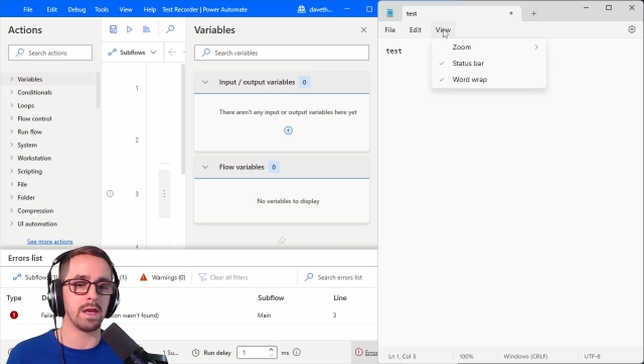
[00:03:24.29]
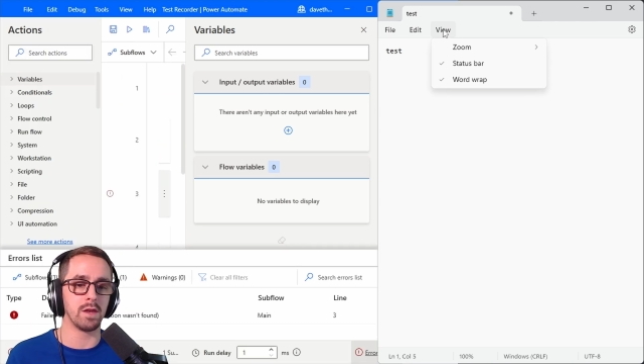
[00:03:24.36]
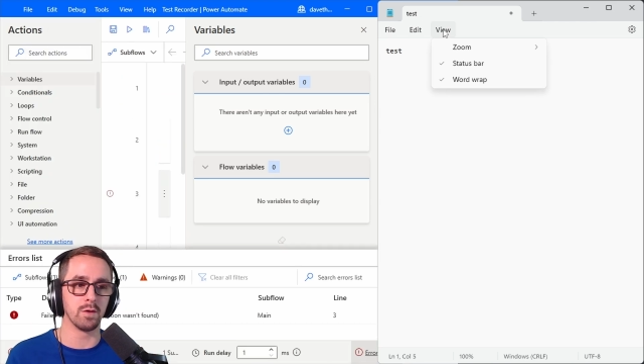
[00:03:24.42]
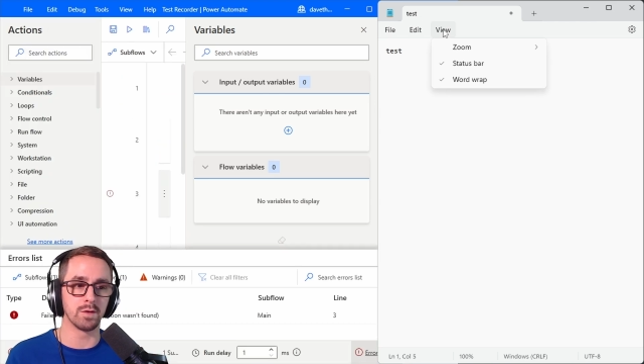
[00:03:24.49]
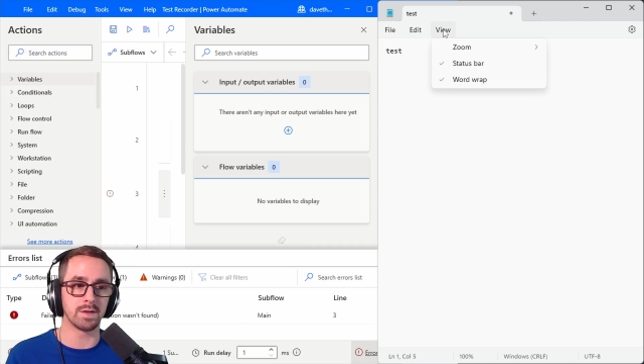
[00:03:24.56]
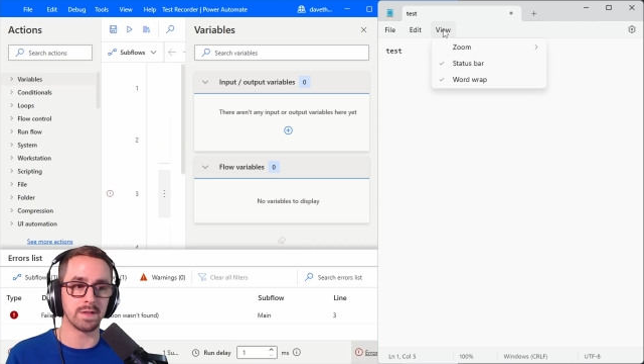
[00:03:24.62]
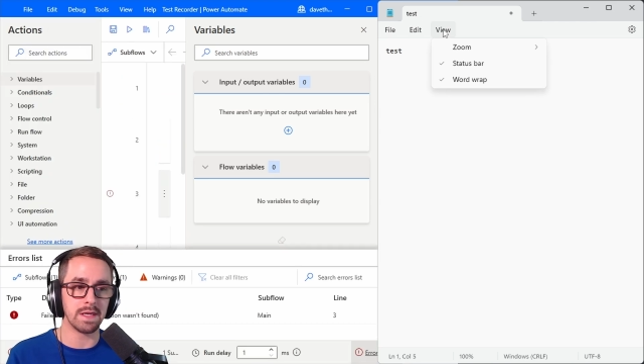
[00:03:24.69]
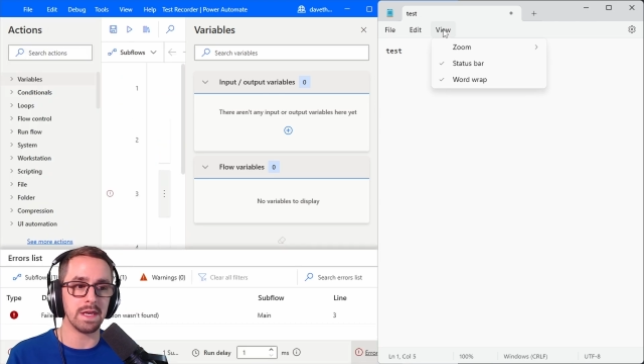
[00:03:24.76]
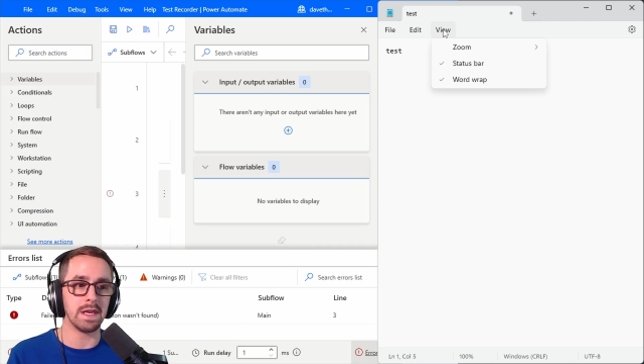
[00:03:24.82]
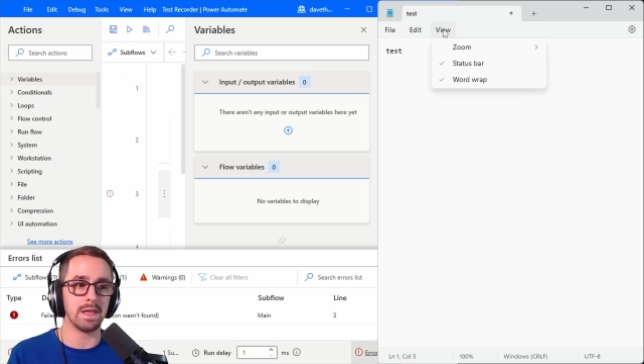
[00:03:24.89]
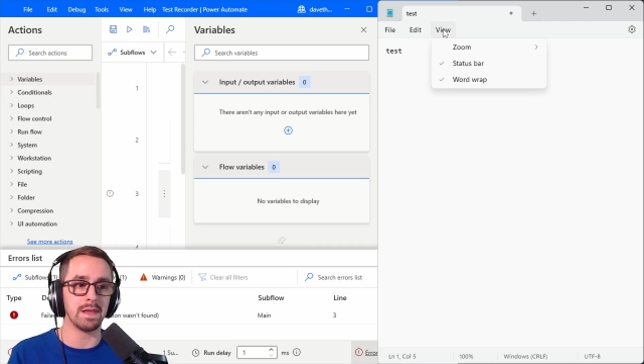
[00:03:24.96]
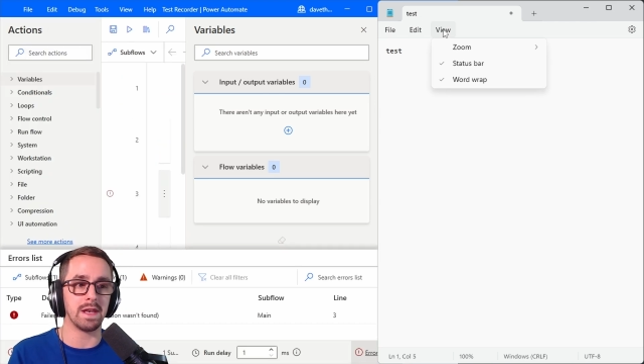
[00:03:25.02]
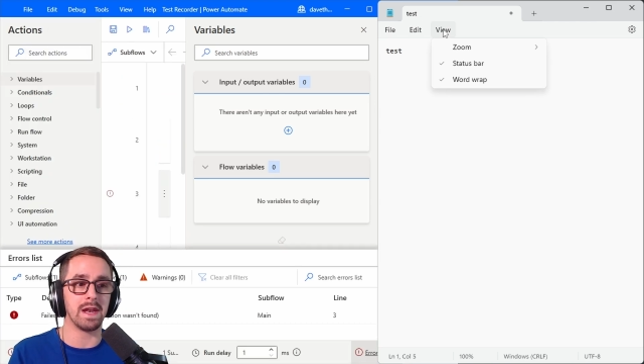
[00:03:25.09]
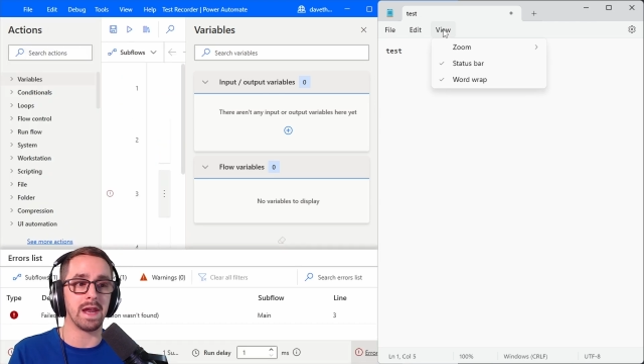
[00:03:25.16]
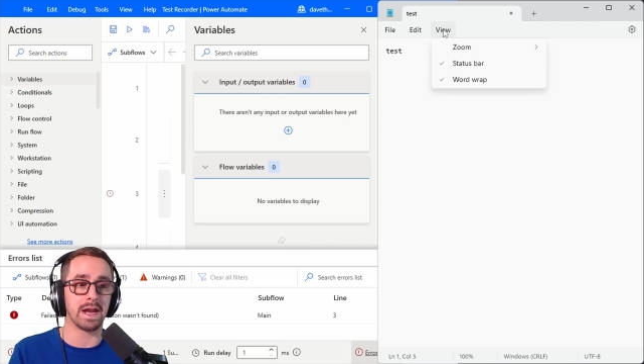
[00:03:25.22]
you'll see
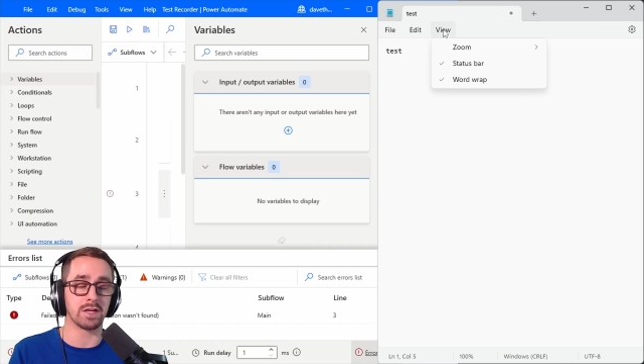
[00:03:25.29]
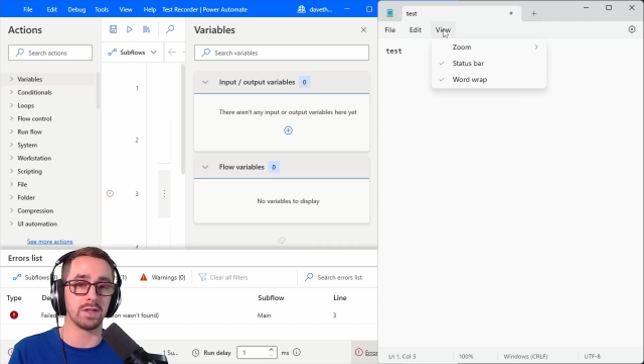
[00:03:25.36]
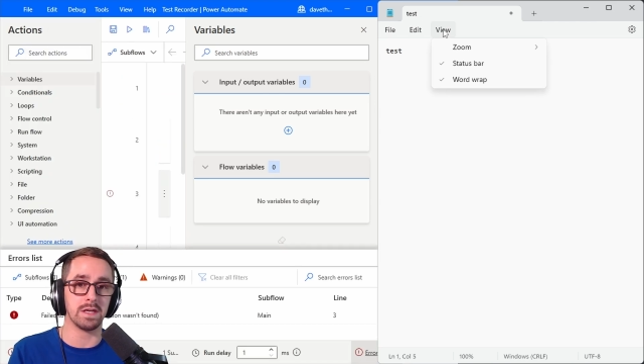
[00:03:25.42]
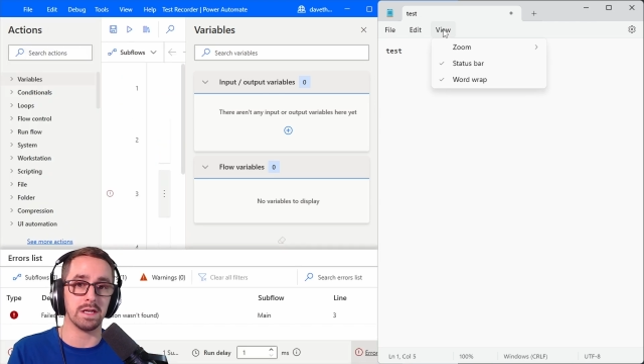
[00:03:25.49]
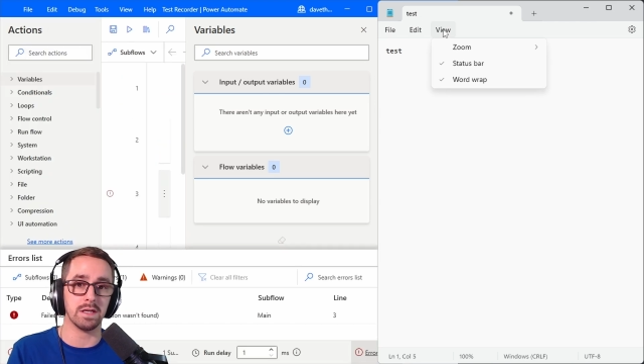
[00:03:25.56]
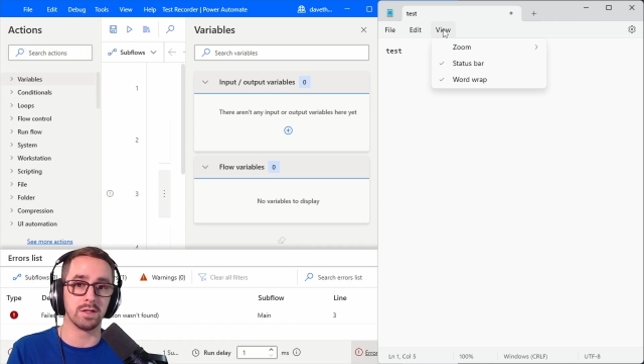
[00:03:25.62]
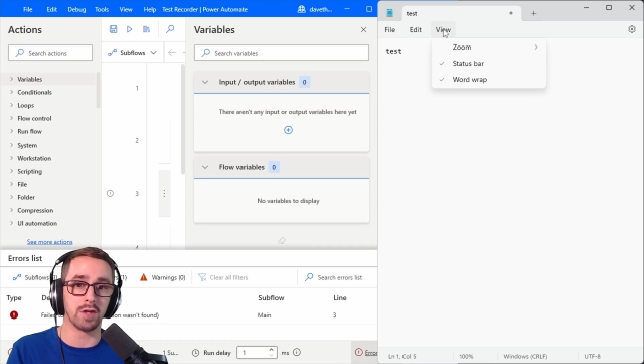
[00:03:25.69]
that it actually